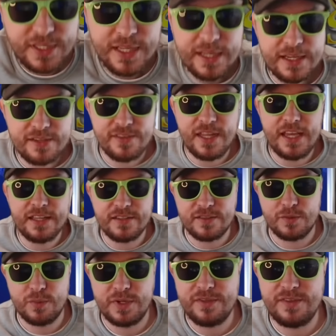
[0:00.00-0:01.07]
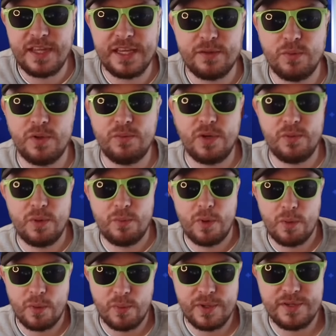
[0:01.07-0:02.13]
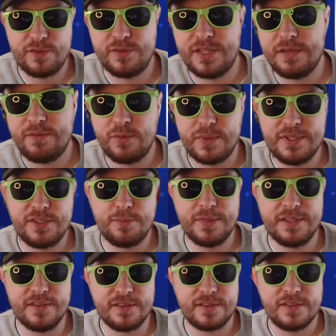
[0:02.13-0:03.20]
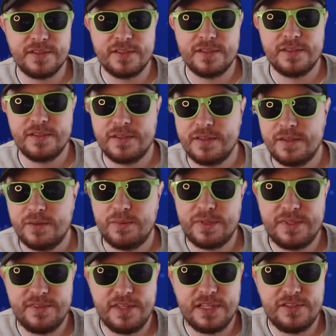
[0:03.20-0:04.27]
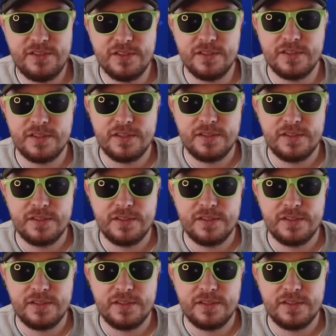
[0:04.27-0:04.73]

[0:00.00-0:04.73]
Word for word: What the heck is that? What is that? Whoa, whoa, whoa, whoa. What is 7 win spins? What does that do?